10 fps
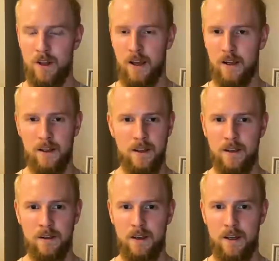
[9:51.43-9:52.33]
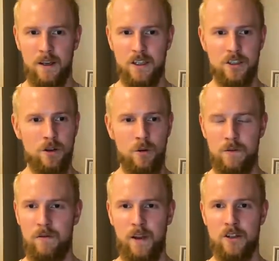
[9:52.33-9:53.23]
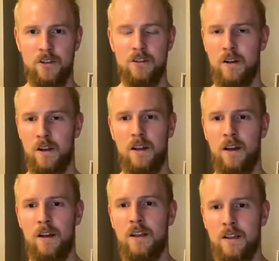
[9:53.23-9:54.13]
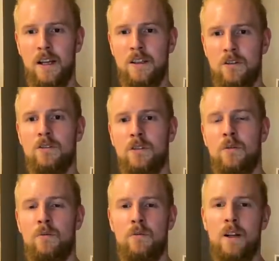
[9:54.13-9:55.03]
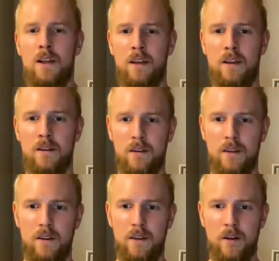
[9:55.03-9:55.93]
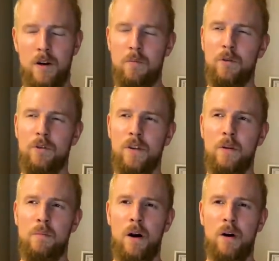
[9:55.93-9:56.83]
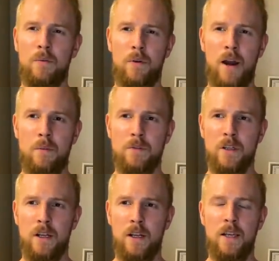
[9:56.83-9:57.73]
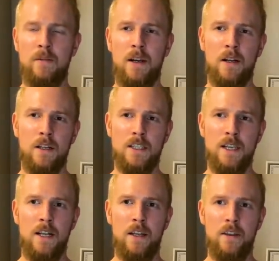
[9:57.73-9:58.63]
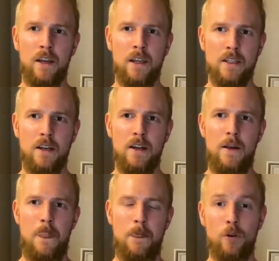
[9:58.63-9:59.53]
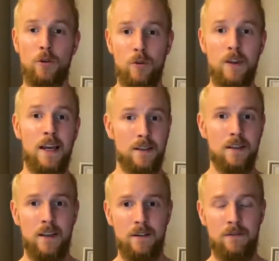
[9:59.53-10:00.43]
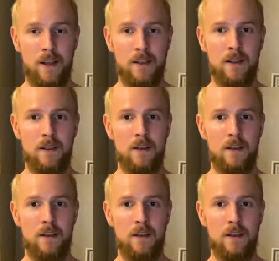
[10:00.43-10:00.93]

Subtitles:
Like, I think it's so infectious, and I think that's also really incredible to think about, perhaps that even in these healing things, you know, you get infected.